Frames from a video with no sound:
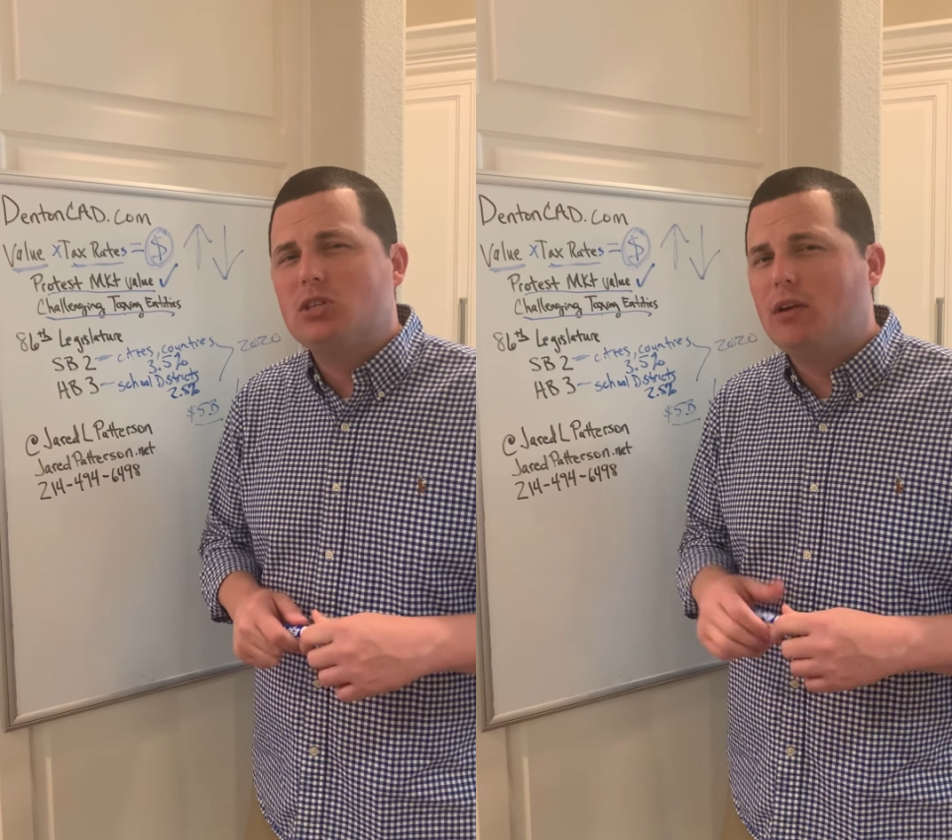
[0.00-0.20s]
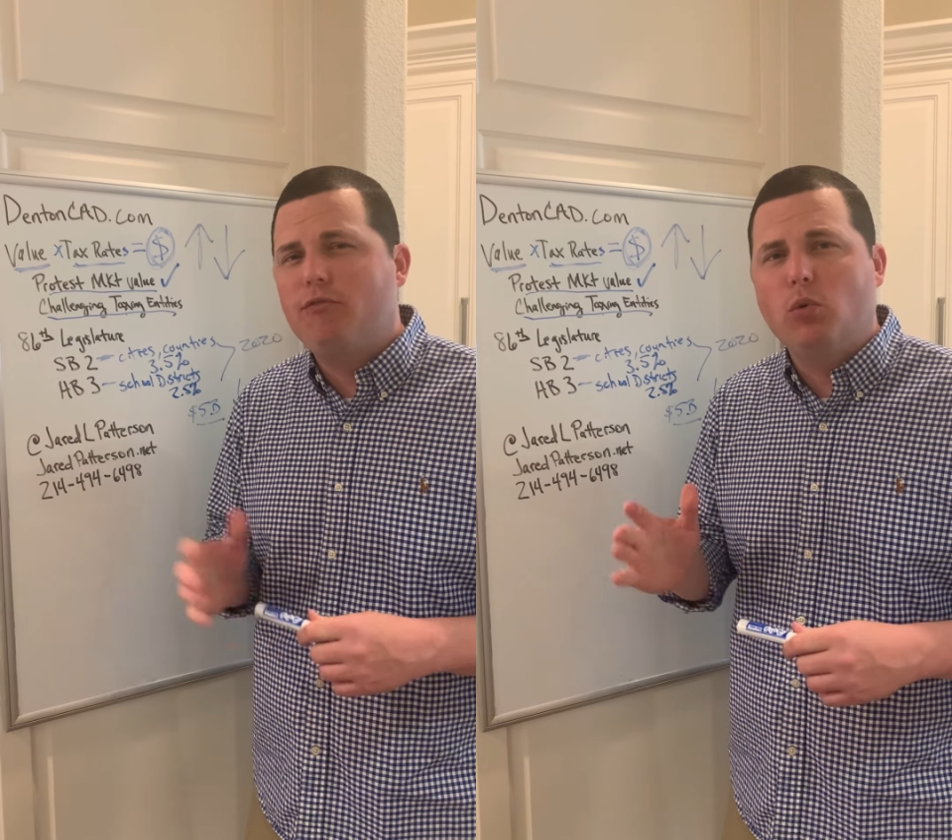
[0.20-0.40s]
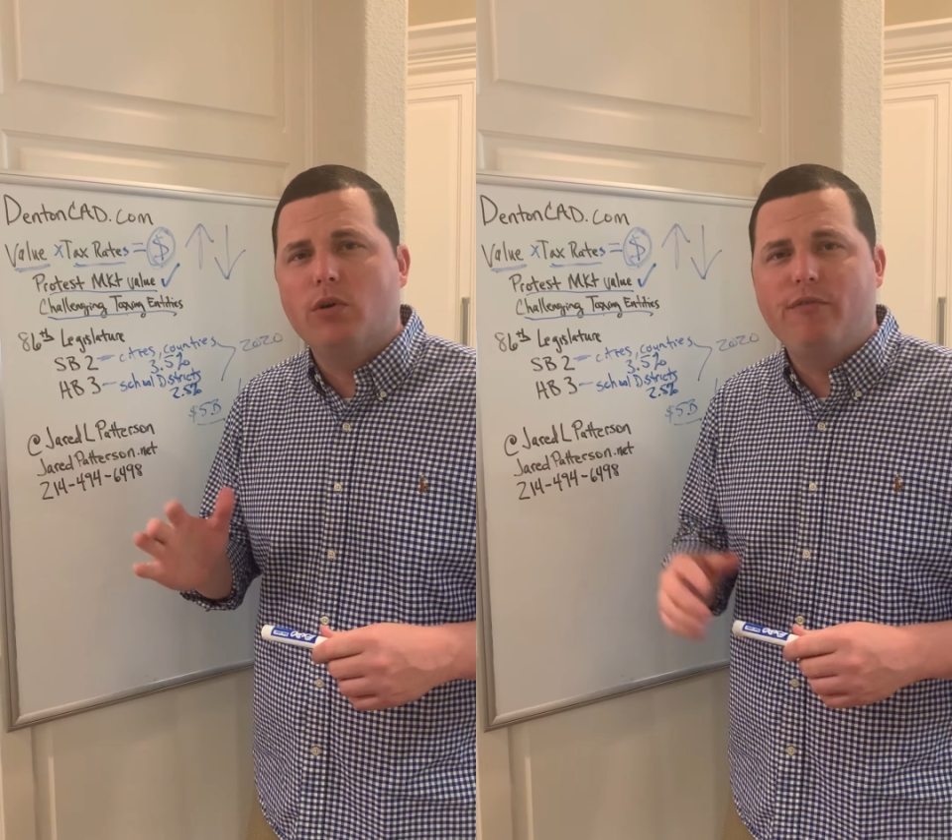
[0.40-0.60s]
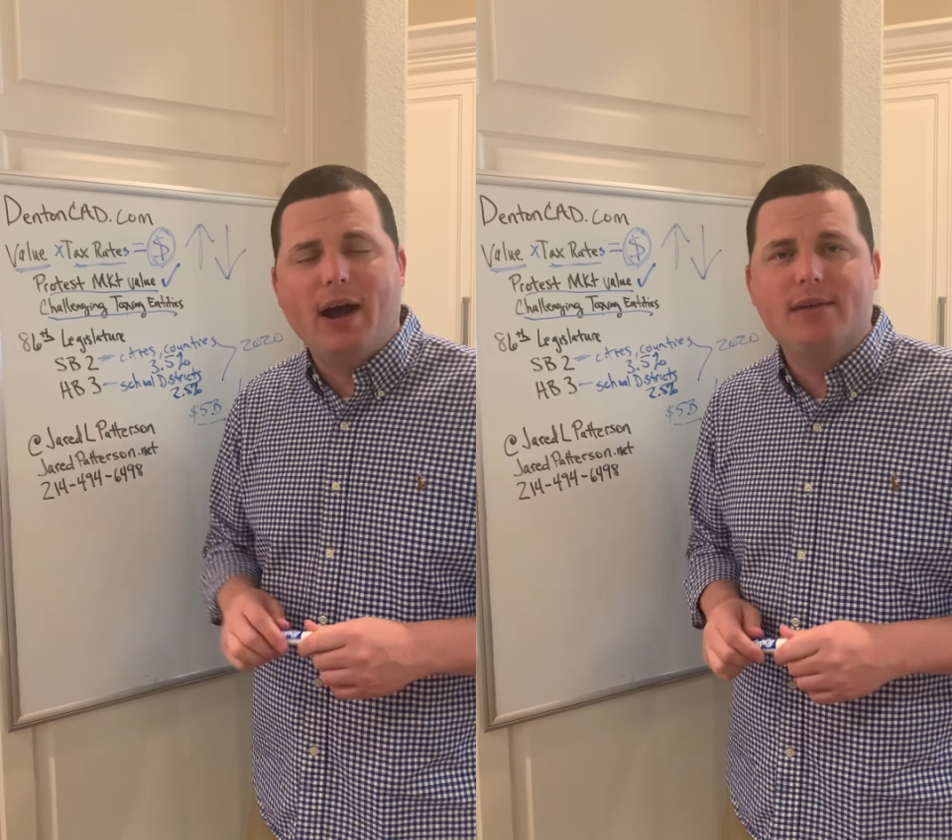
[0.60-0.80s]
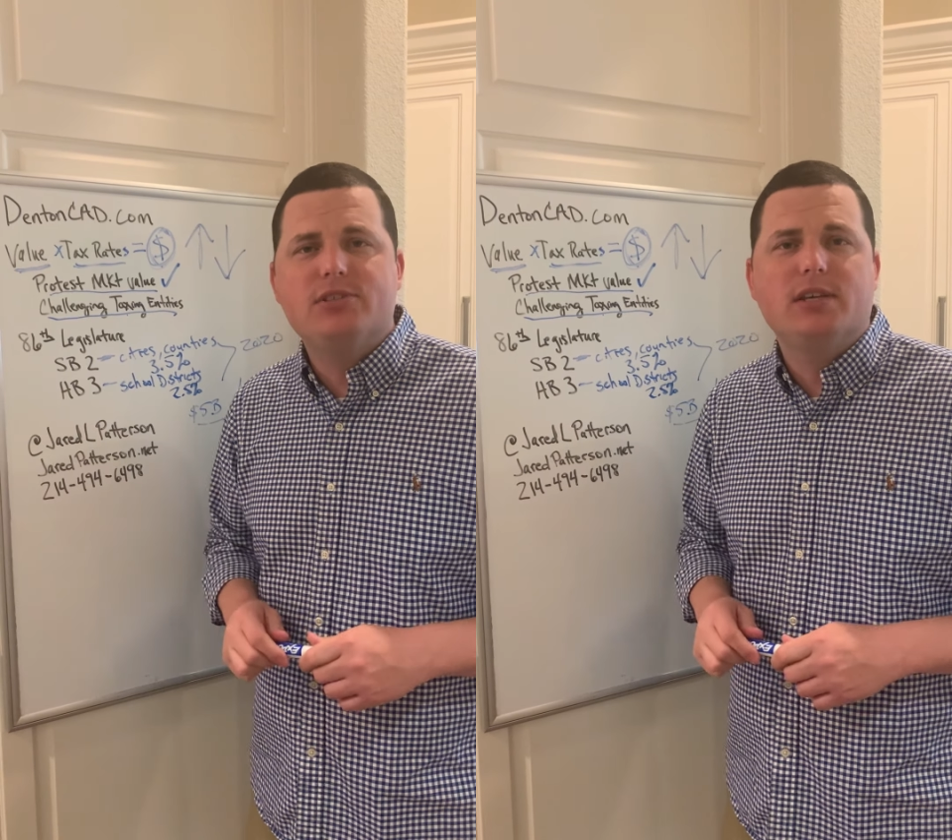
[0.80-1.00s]
like 4 or
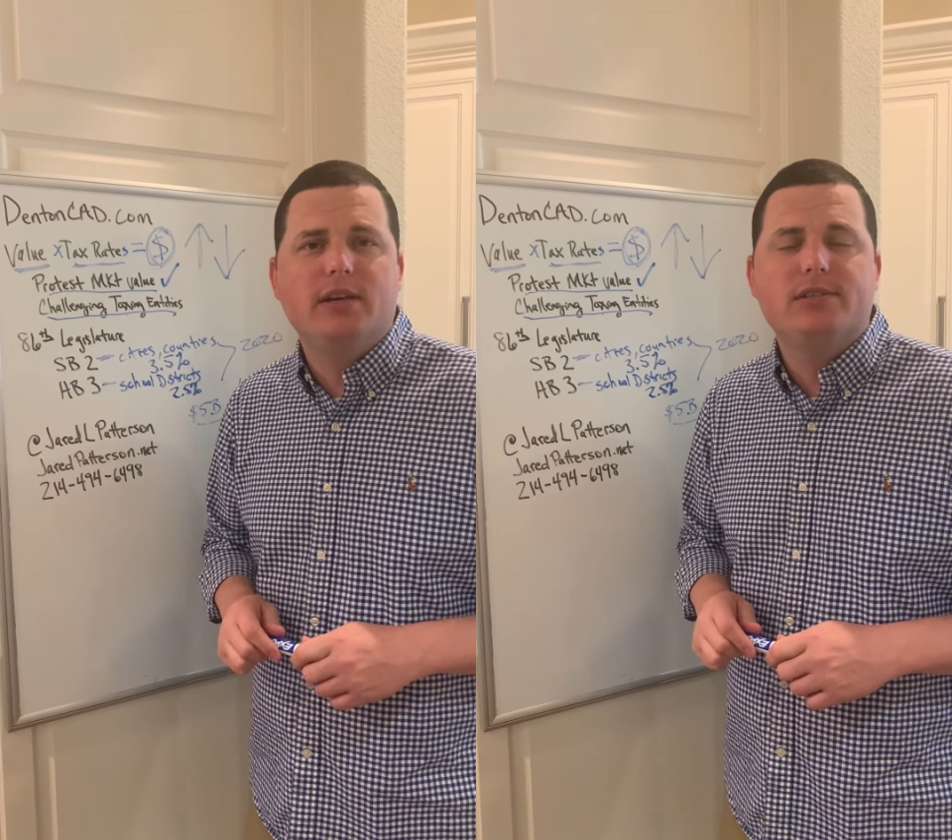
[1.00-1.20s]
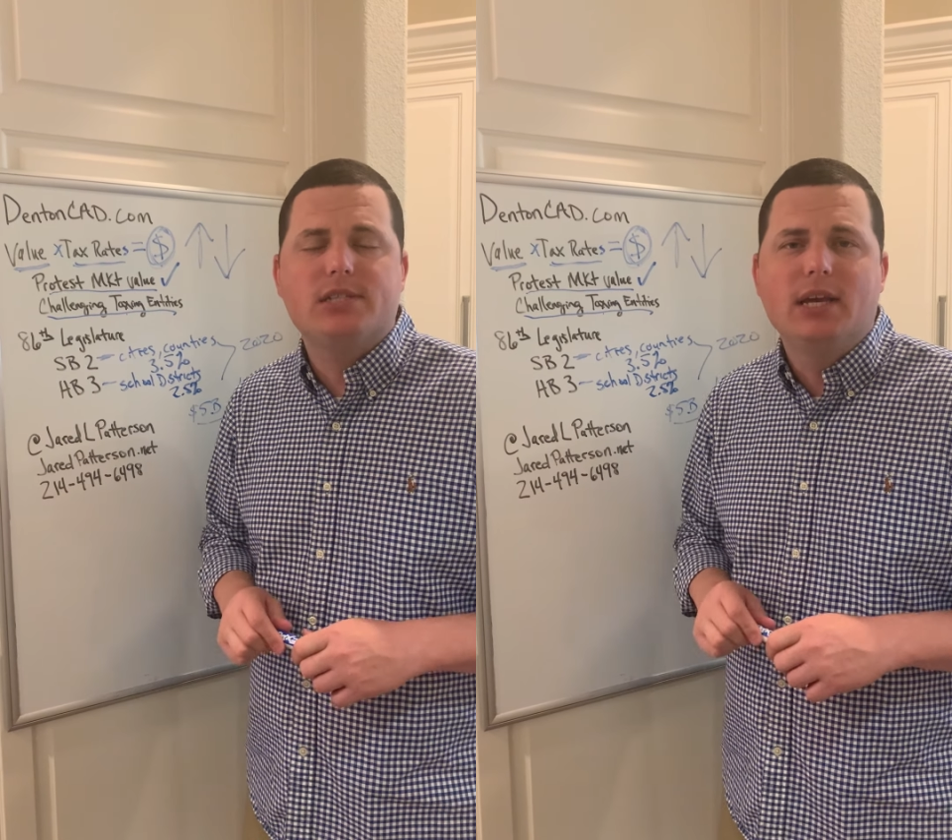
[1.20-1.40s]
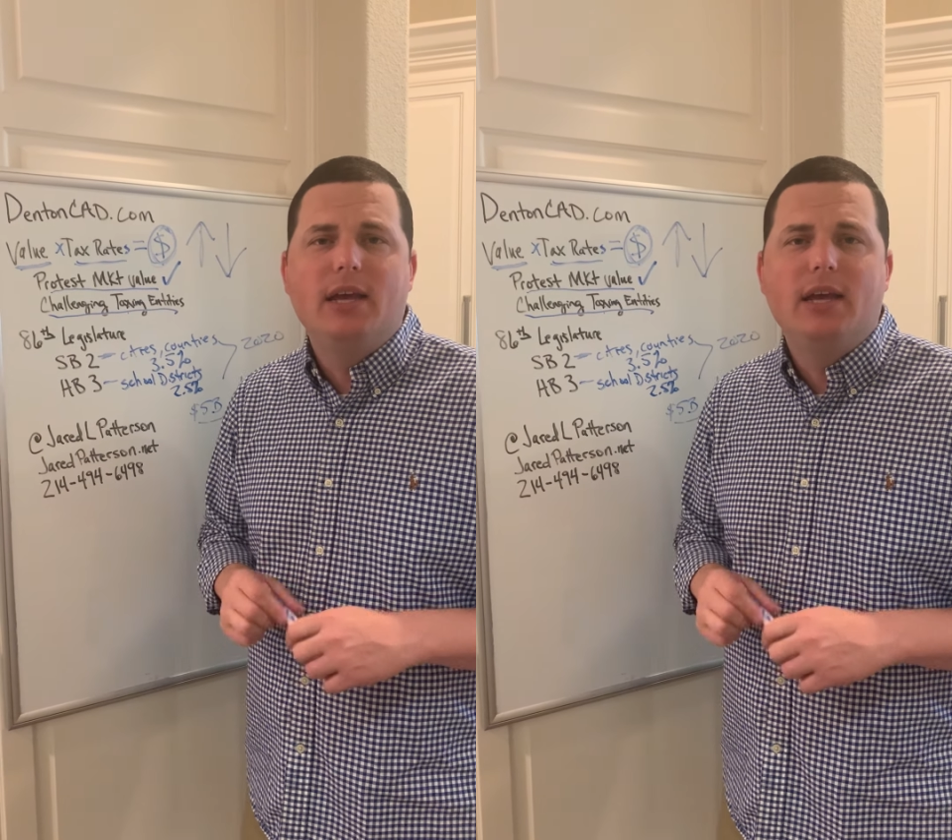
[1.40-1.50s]
5 cents.